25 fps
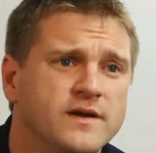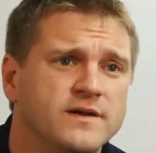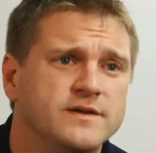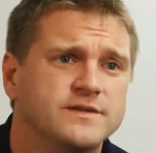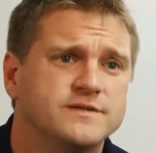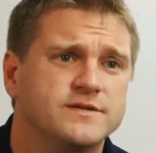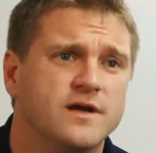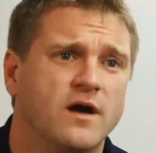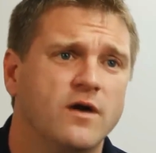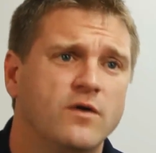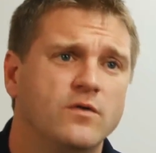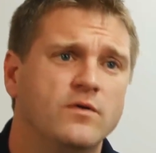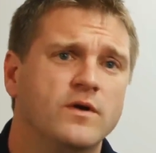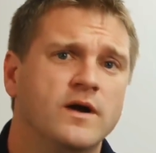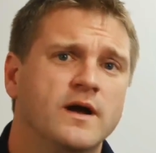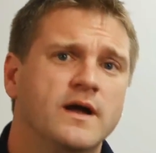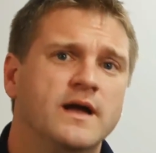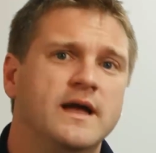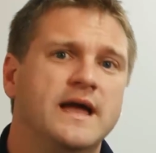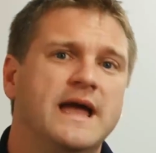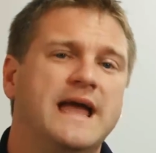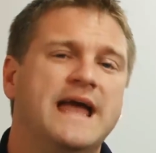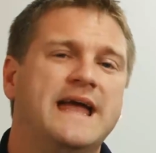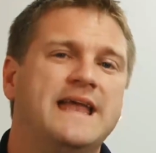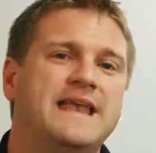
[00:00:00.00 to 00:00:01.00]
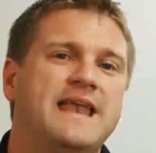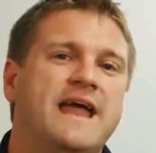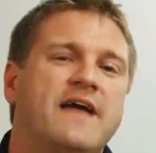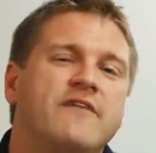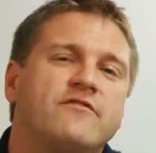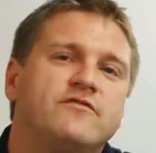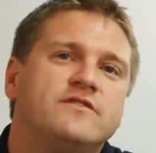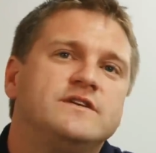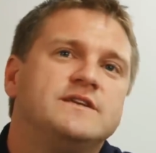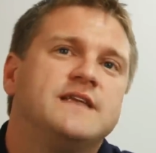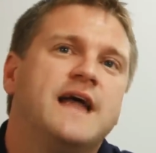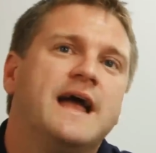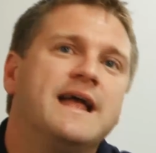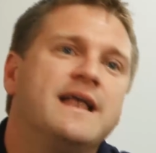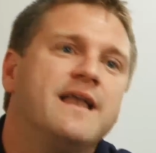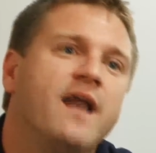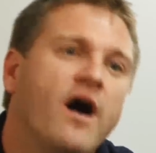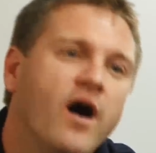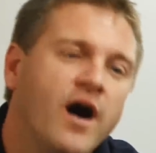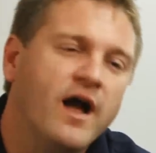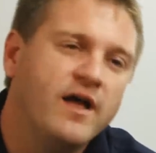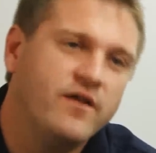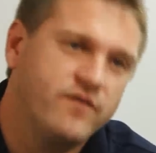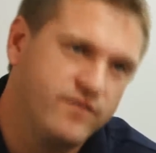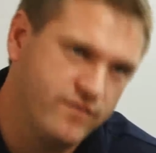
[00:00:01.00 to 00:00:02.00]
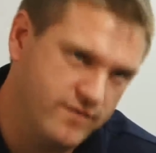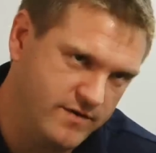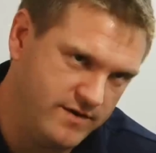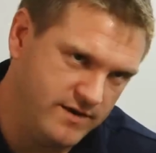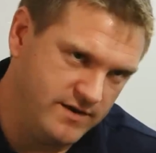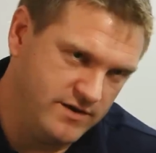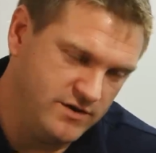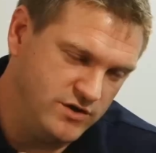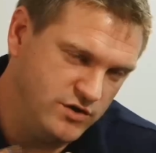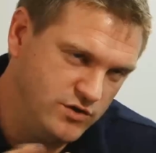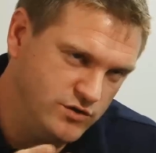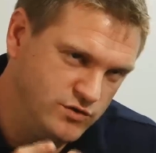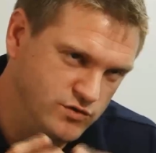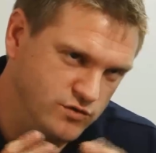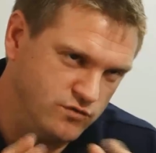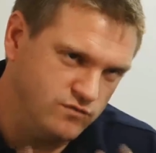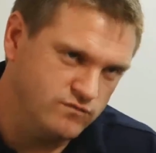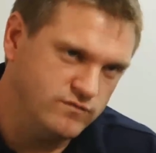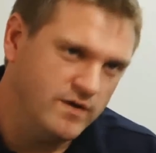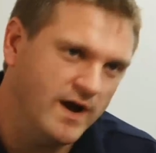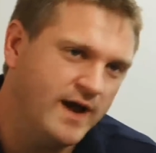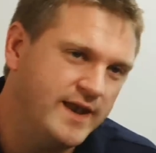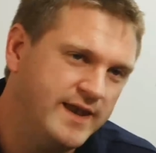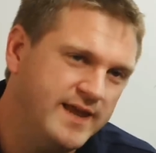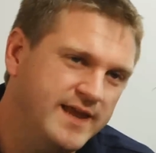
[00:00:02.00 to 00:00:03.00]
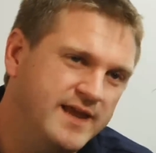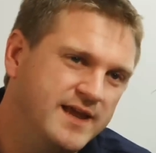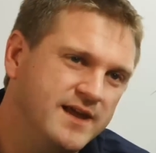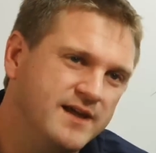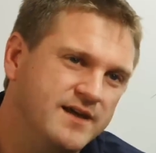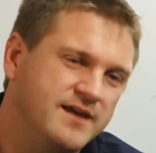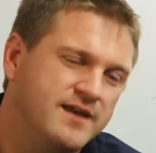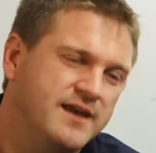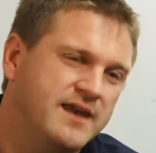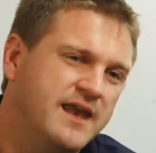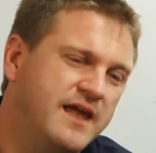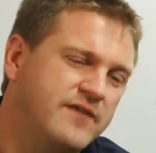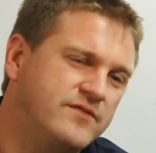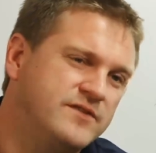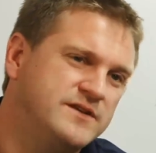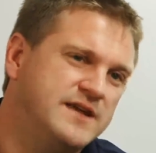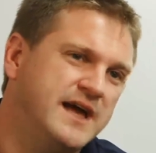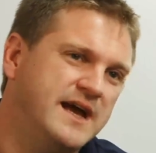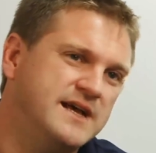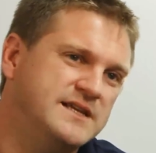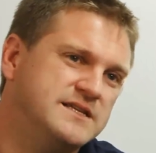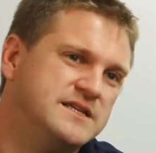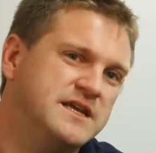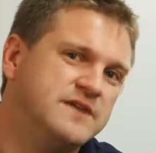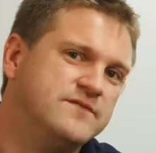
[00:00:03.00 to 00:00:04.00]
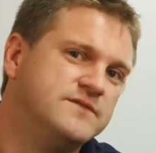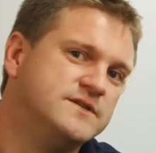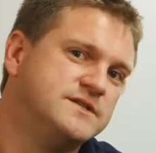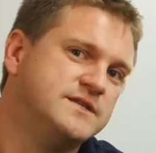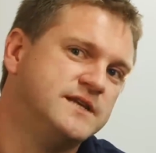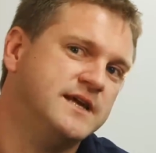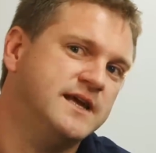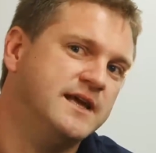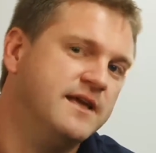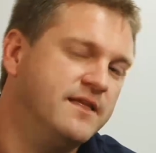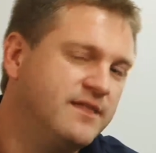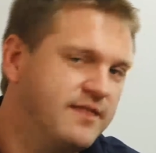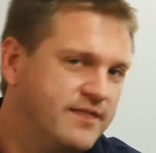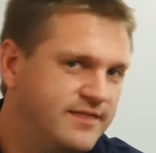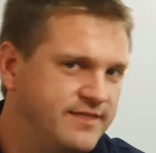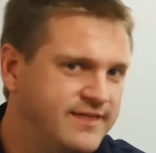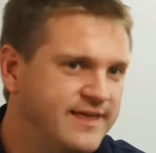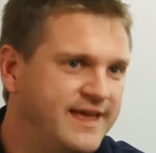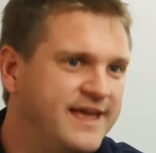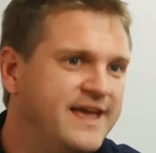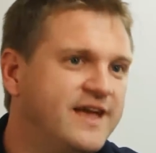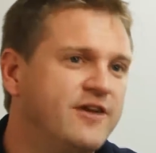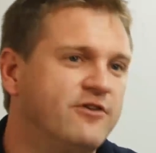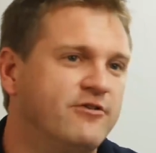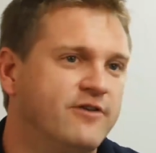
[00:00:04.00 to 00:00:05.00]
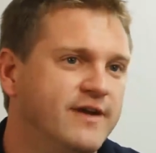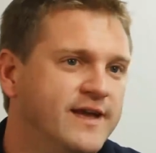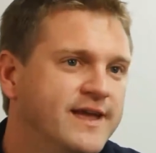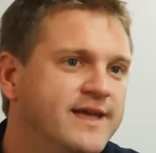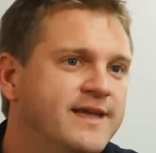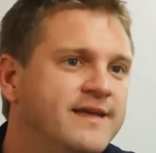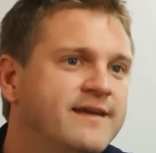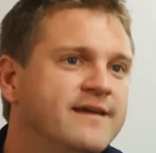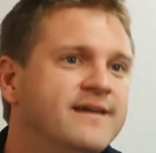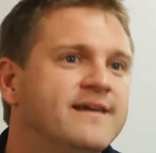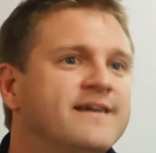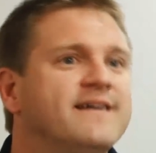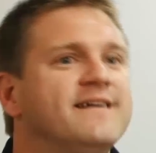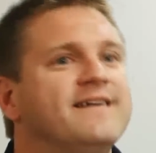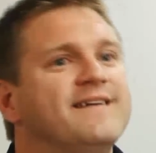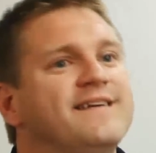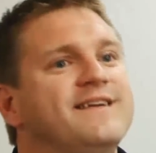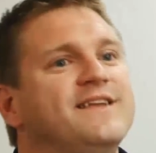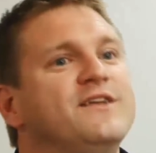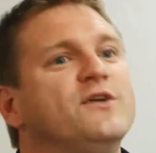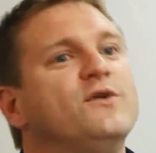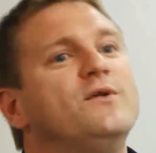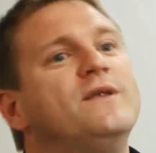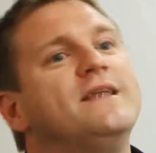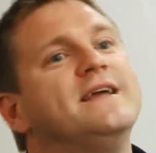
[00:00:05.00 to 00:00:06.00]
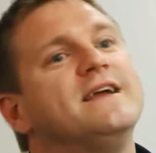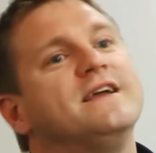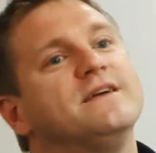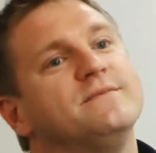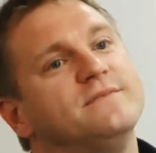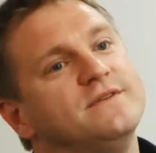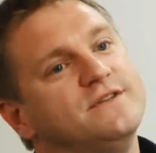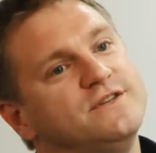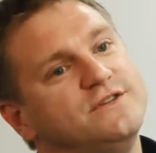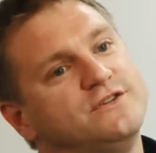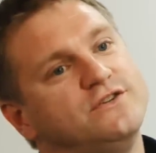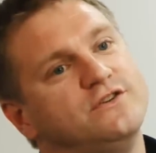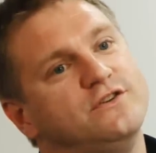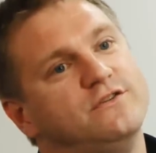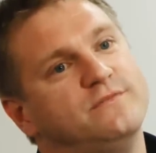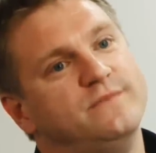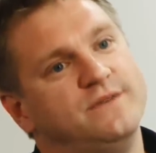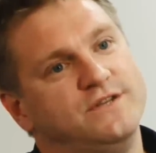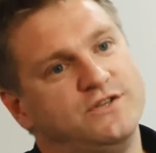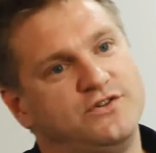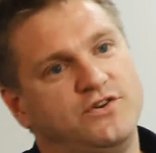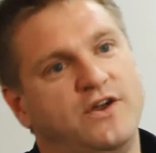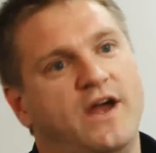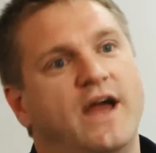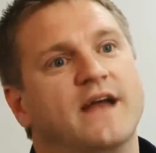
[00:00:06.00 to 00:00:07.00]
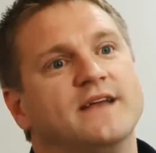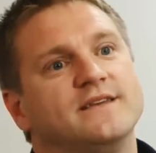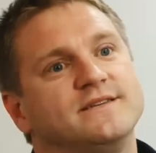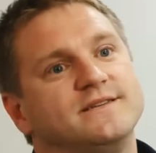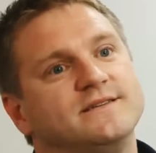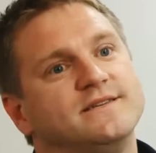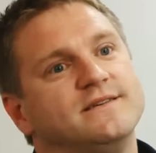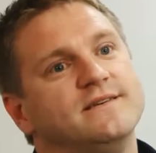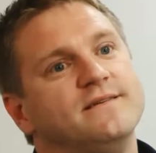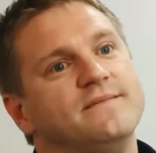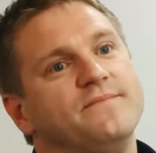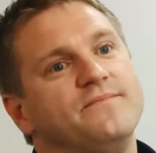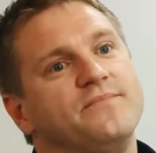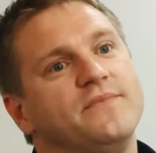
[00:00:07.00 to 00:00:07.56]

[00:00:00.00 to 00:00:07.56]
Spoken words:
So in everyday life and in usual running and in everyday activity, in theory, your ligaments shouldn't be stressed.